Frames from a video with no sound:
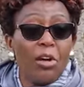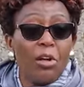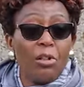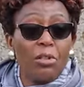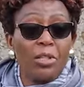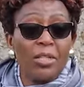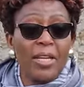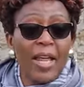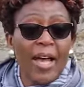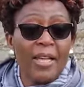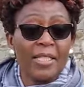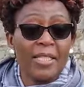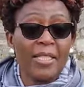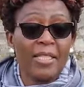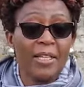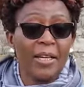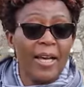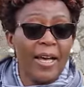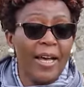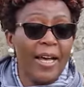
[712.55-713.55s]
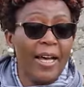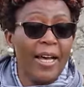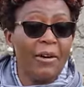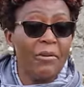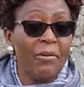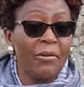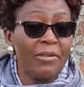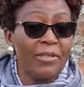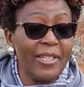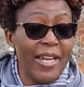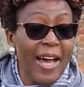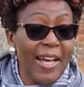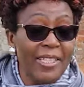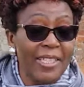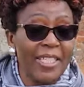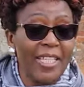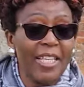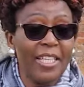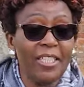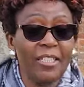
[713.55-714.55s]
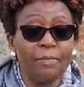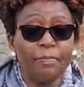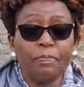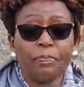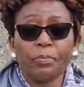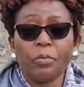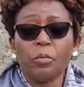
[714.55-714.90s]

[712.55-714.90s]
health nurses,